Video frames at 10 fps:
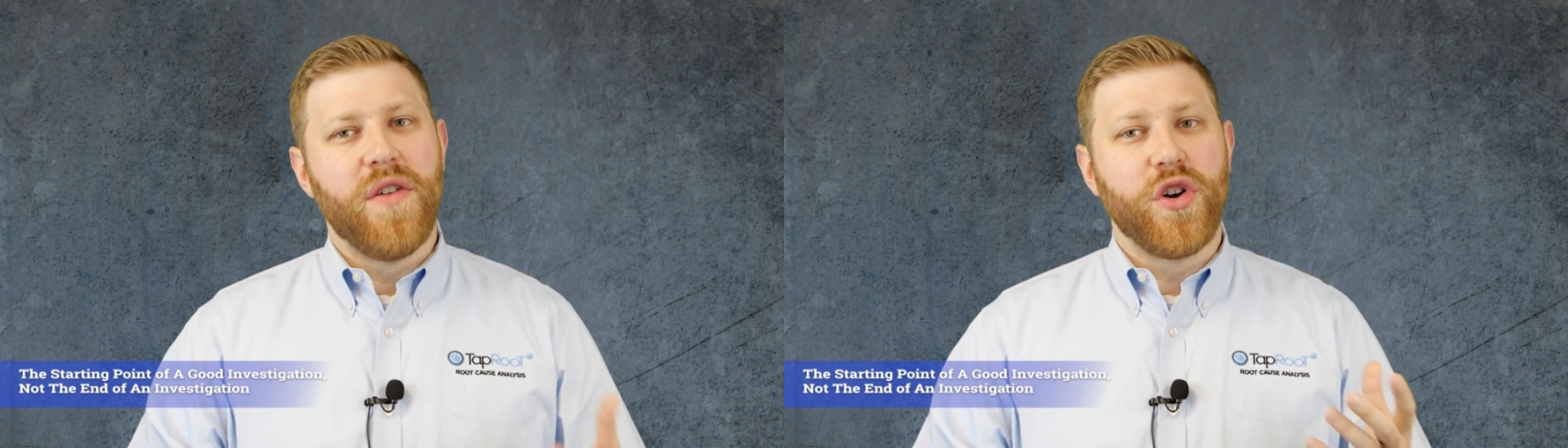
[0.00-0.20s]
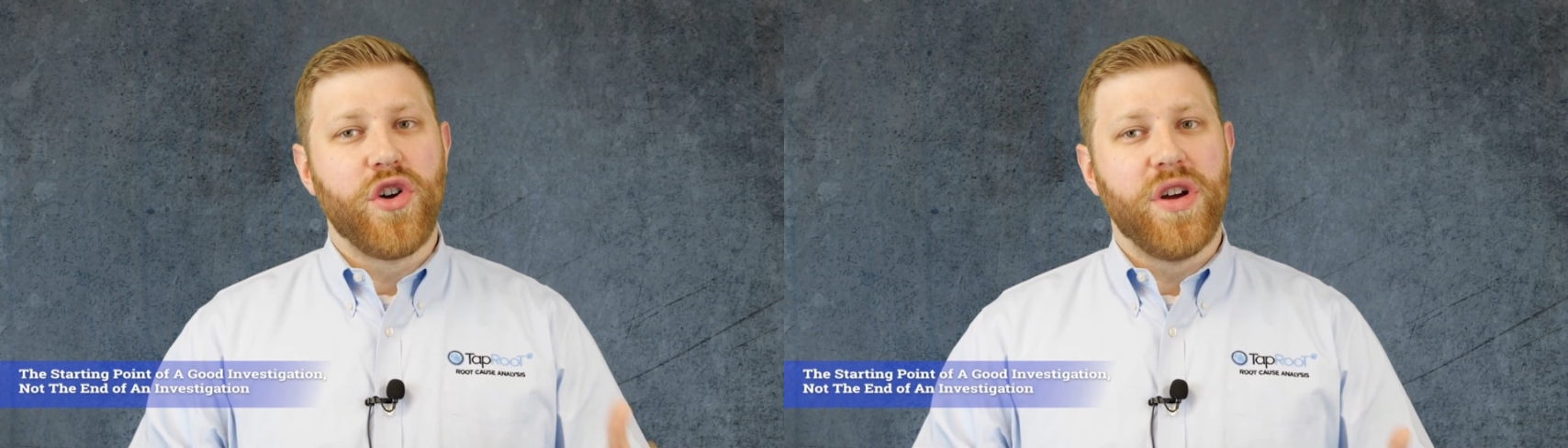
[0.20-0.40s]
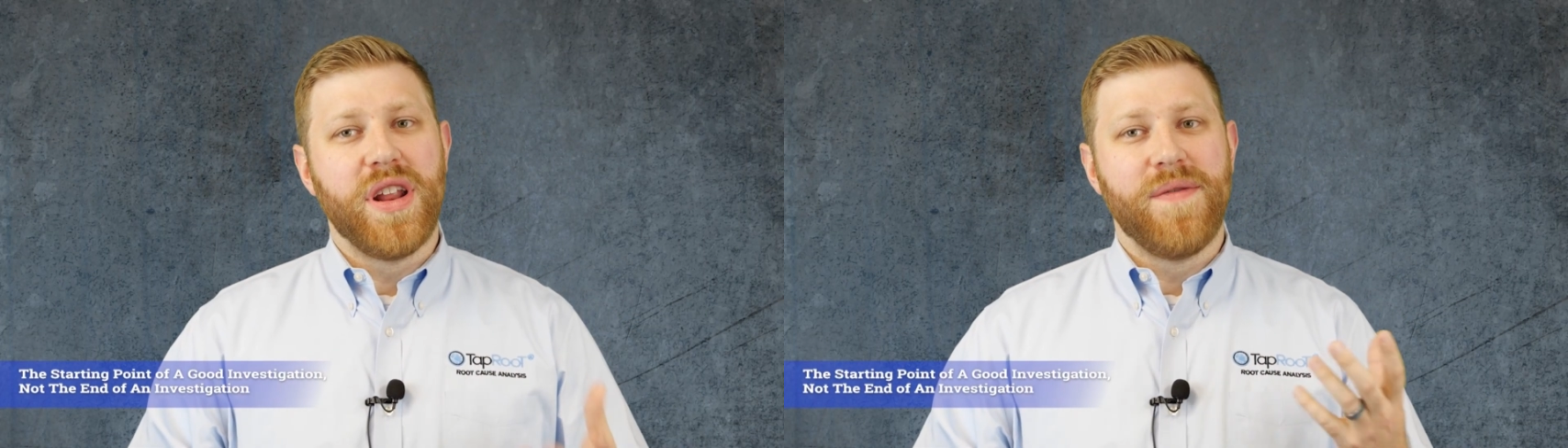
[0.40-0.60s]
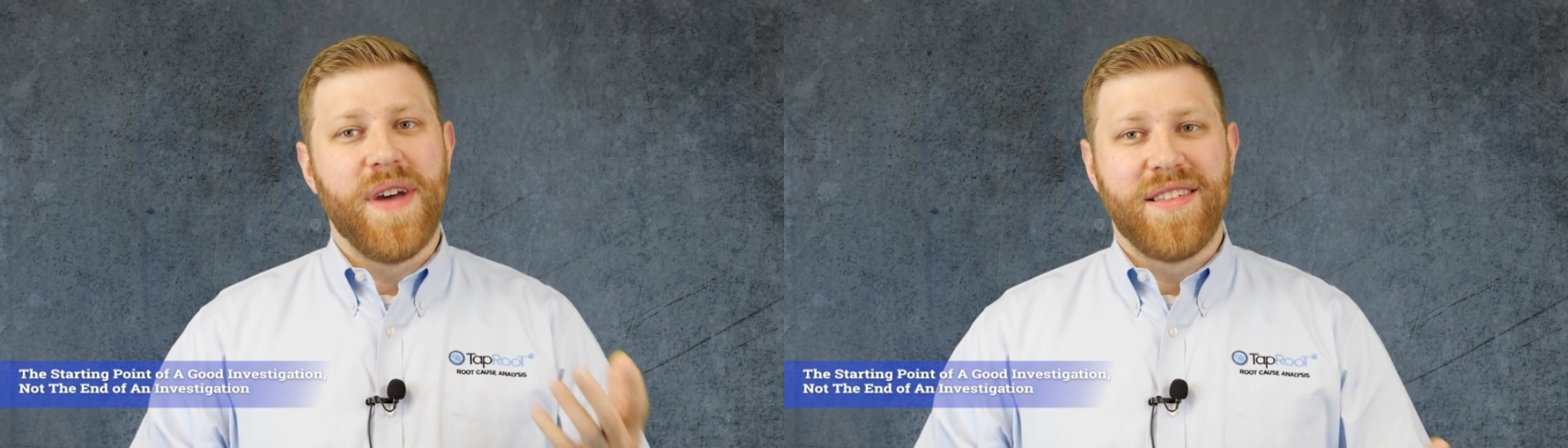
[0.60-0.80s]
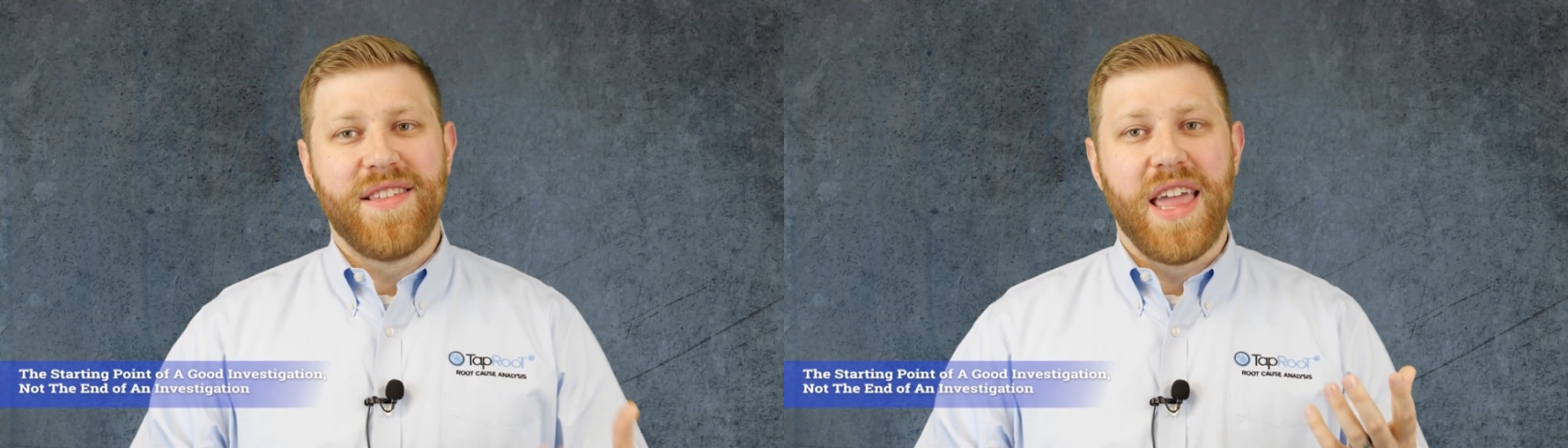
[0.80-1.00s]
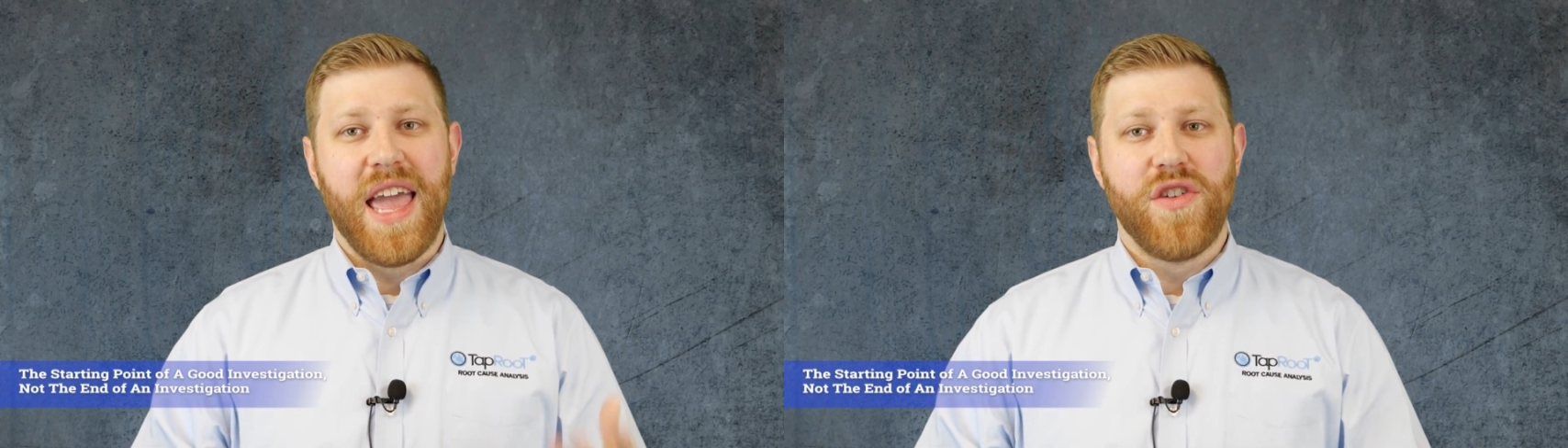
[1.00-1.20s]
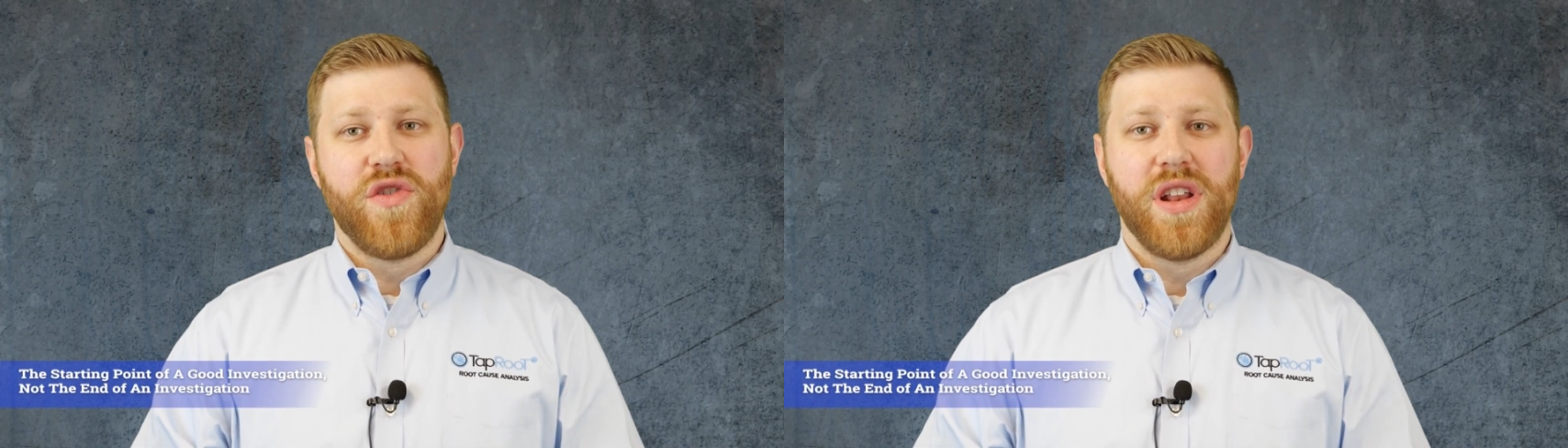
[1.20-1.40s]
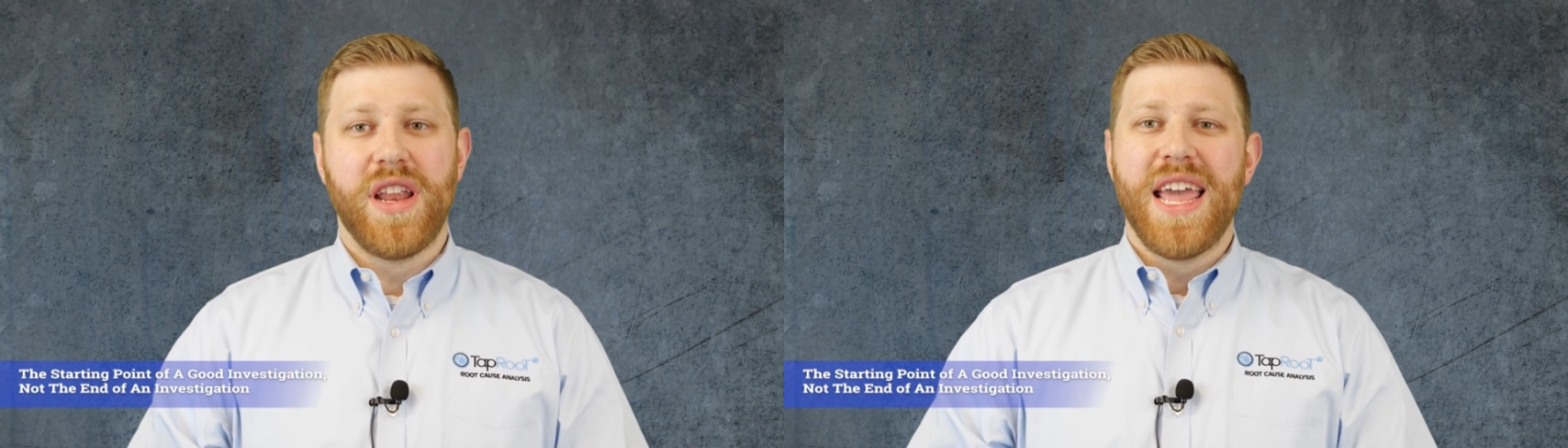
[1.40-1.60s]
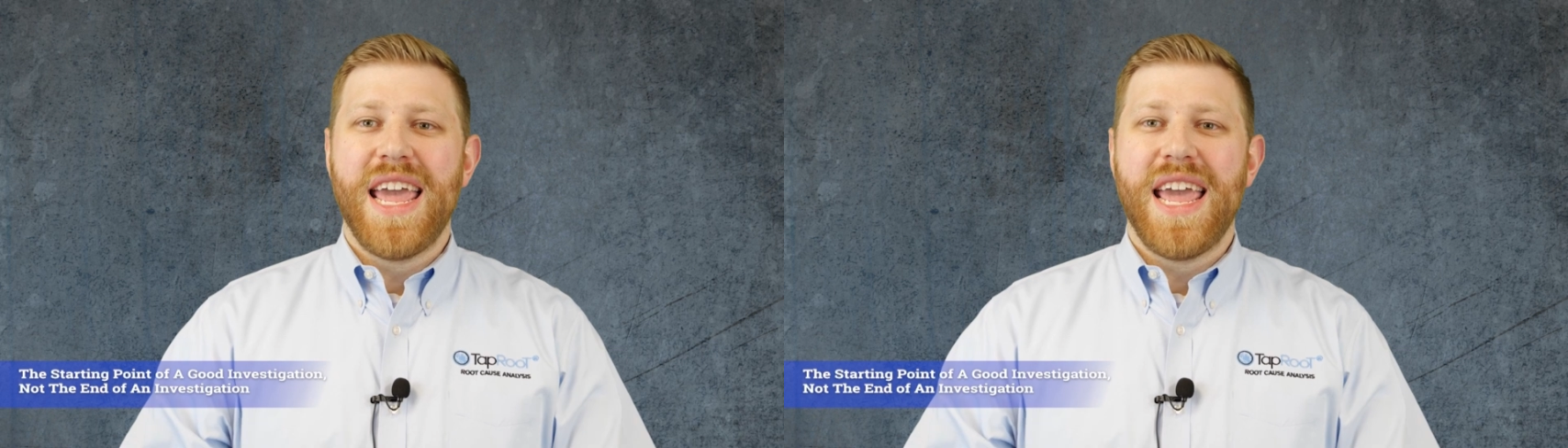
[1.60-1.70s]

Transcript: of a good investigation.